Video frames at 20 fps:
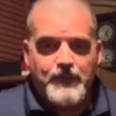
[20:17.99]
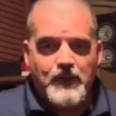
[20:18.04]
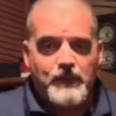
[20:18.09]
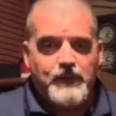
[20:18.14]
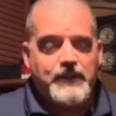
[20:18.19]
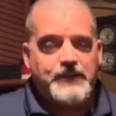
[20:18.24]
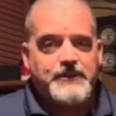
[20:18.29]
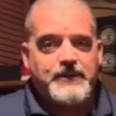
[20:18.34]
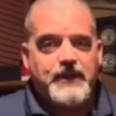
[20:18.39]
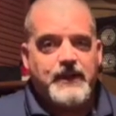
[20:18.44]

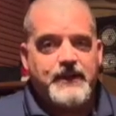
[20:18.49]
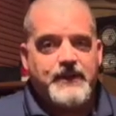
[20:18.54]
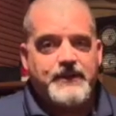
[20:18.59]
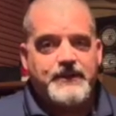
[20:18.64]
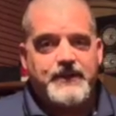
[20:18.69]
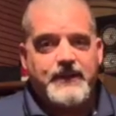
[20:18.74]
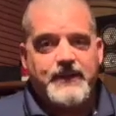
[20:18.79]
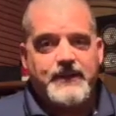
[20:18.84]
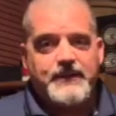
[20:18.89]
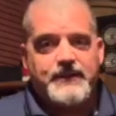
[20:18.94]
which again
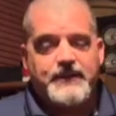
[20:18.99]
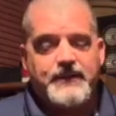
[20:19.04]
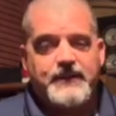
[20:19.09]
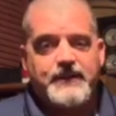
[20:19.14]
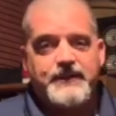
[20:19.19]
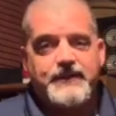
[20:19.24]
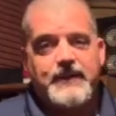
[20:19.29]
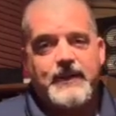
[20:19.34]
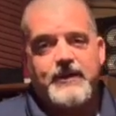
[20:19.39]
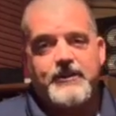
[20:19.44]
is a
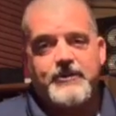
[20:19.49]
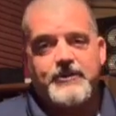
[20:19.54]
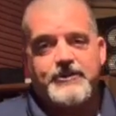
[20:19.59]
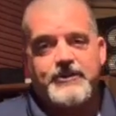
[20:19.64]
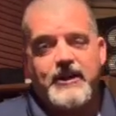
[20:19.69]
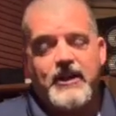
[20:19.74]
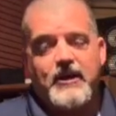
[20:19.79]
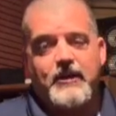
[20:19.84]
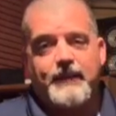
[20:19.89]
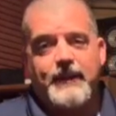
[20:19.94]
standard
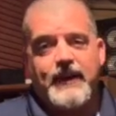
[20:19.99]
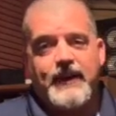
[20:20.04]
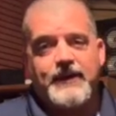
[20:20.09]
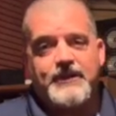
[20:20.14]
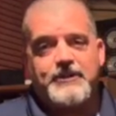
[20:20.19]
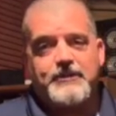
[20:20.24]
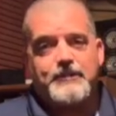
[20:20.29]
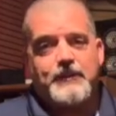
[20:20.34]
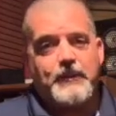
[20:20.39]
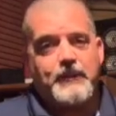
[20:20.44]
scale
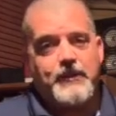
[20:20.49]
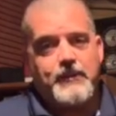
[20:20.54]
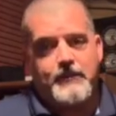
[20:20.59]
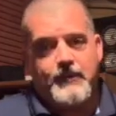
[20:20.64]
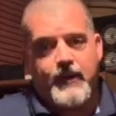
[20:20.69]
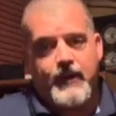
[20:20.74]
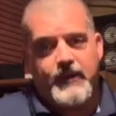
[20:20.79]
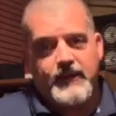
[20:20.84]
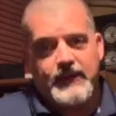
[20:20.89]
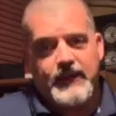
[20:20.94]
bass, but with
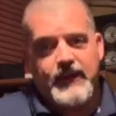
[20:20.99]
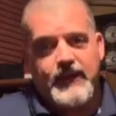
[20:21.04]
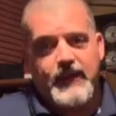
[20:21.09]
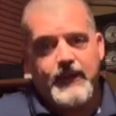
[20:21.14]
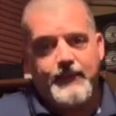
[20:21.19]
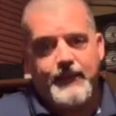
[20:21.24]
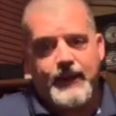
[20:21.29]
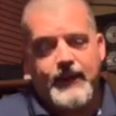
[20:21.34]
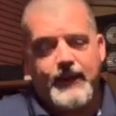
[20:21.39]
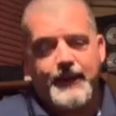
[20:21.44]

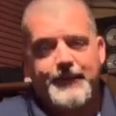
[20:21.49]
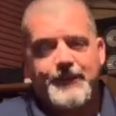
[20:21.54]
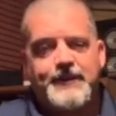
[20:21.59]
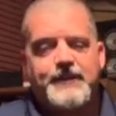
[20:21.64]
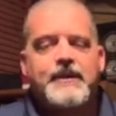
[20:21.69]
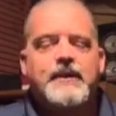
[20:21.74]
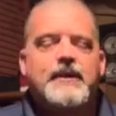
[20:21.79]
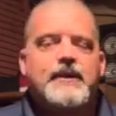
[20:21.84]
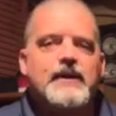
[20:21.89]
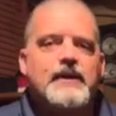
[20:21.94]
Bartolini pickups
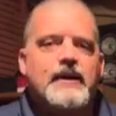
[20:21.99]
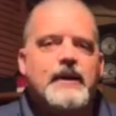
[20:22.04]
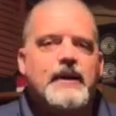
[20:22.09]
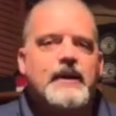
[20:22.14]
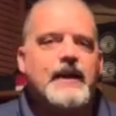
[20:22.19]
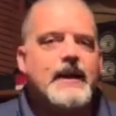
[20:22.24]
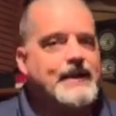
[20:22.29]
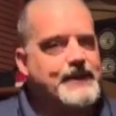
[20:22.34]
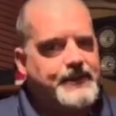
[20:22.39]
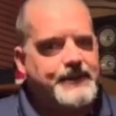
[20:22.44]

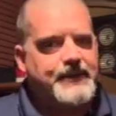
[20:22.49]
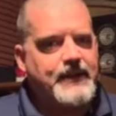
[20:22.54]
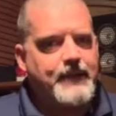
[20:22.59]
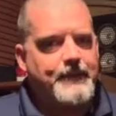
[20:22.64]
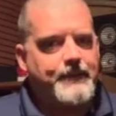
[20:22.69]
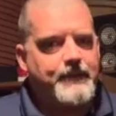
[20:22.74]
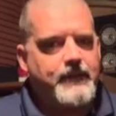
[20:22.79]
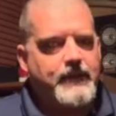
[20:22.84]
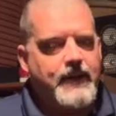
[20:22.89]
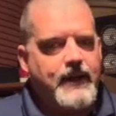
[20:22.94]
and the same
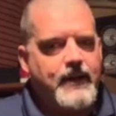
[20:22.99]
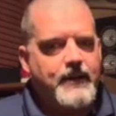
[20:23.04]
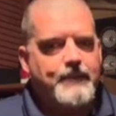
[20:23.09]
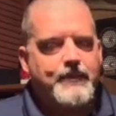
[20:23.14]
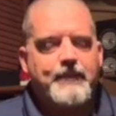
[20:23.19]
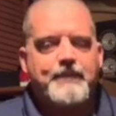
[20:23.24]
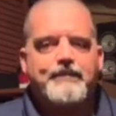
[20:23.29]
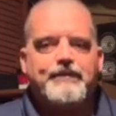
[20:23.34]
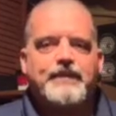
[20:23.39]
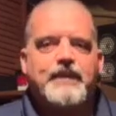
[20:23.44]
preamp,
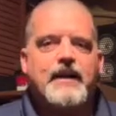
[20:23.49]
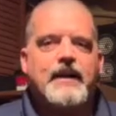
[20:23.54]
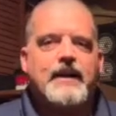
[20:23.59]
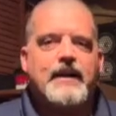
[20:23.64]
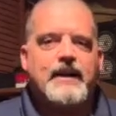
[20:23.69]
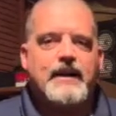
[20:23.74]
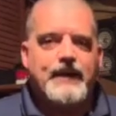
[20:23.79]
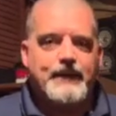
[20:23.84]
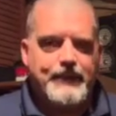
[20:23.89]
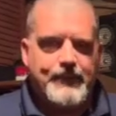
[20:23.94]

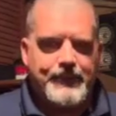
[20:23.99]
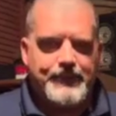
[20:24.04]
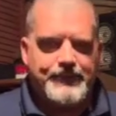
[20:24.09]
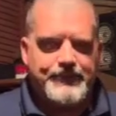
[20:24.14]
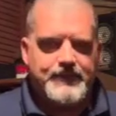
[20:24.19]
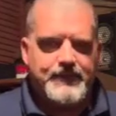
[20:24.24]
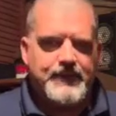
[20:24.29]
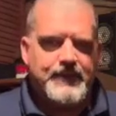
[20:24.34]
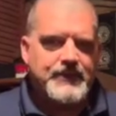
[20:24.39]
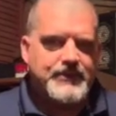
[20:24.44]
opposed
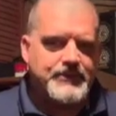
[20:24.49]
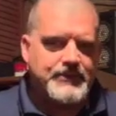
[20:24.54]
to this.